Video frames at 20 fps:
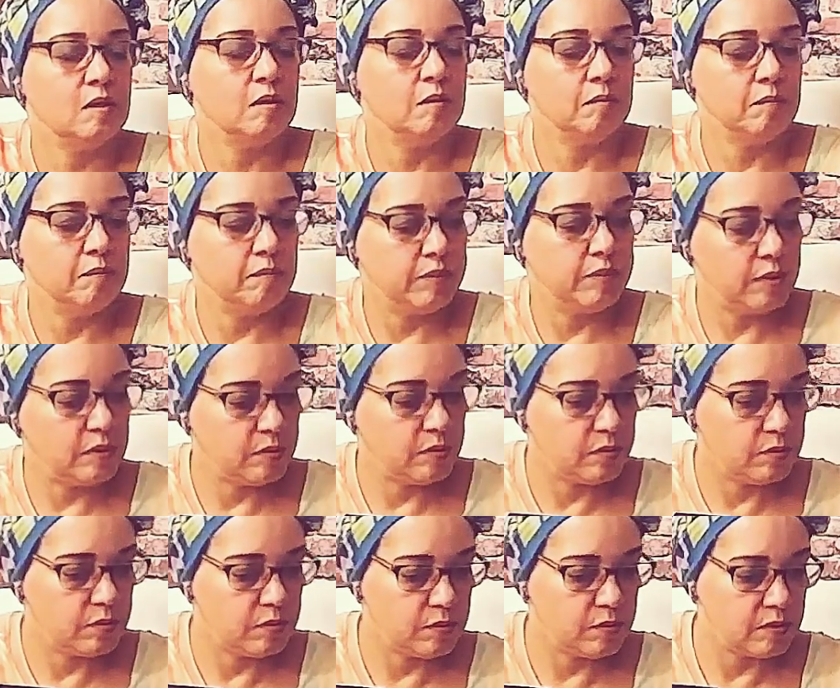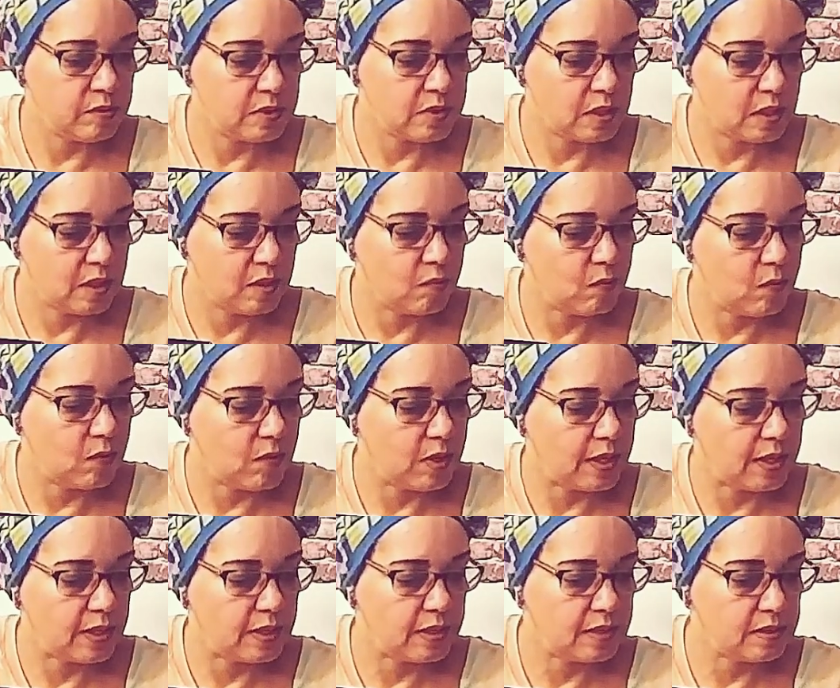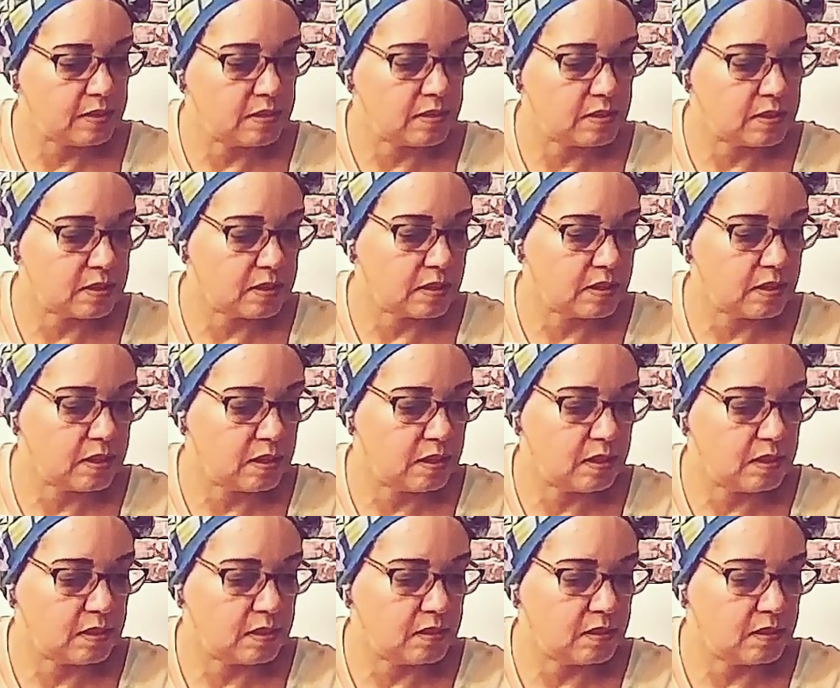blues and whites and